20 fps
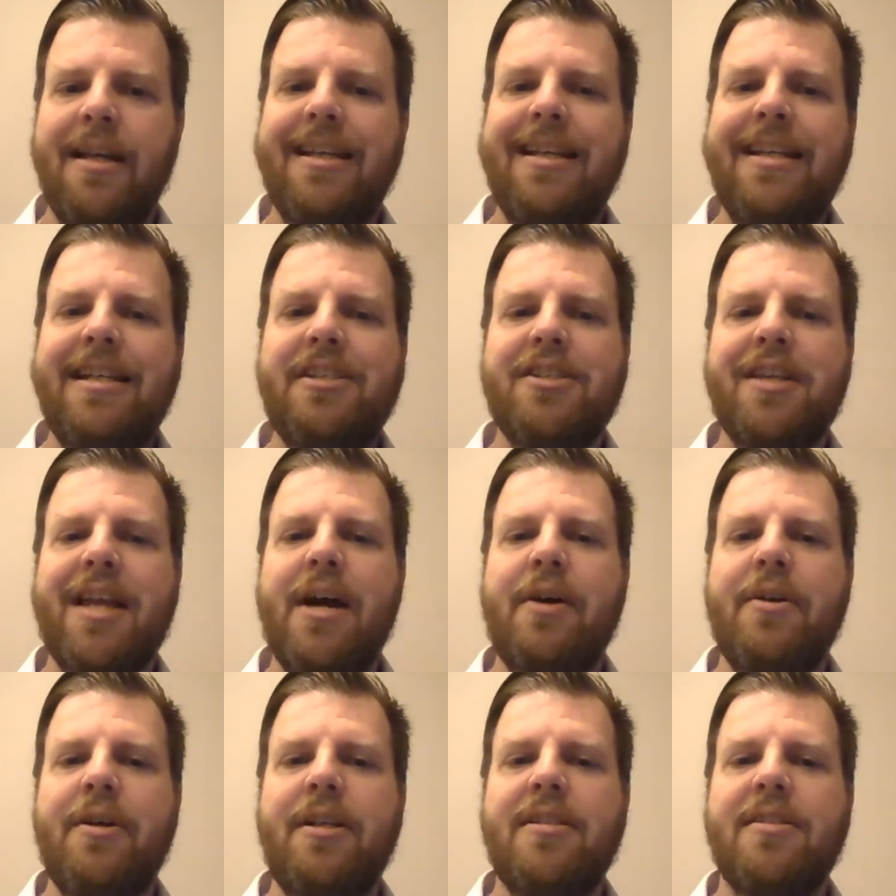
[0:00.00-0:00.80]
each
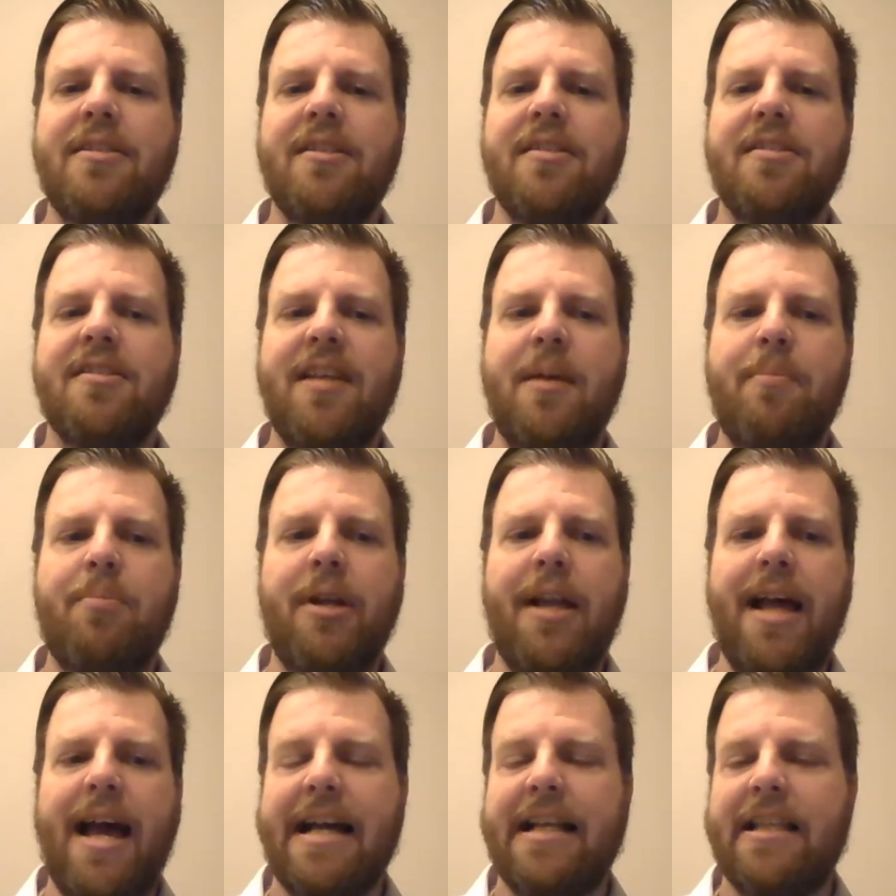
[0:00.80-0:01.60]
counted as a
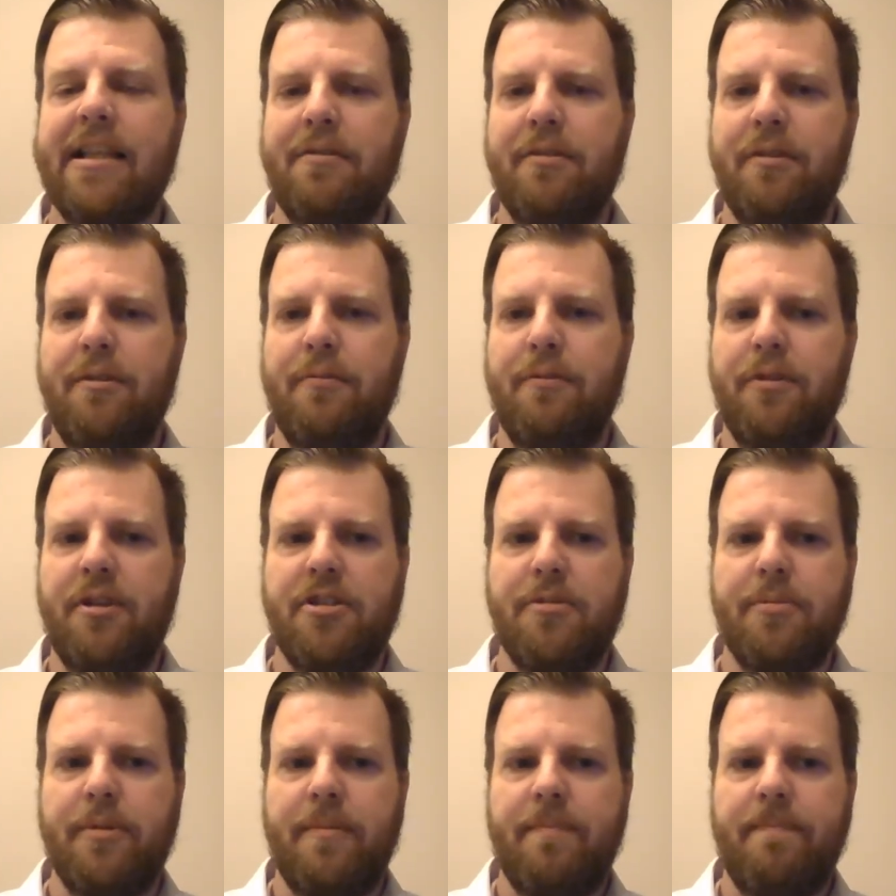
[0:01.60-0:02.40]
separate act of
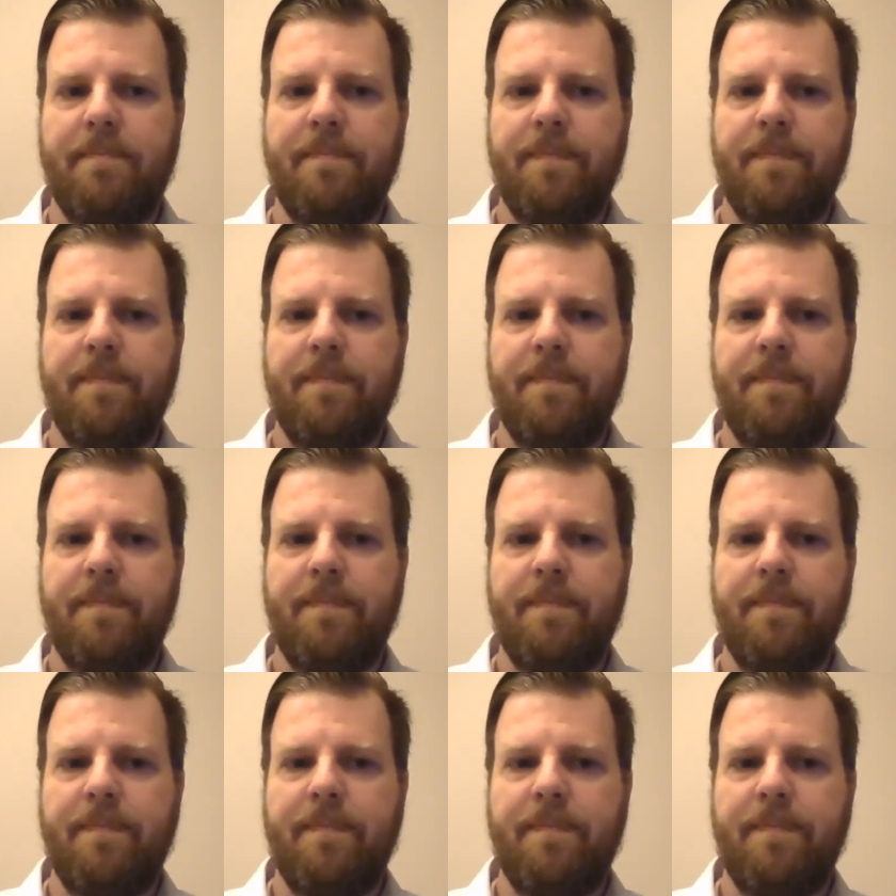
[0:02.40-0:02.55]
infringement.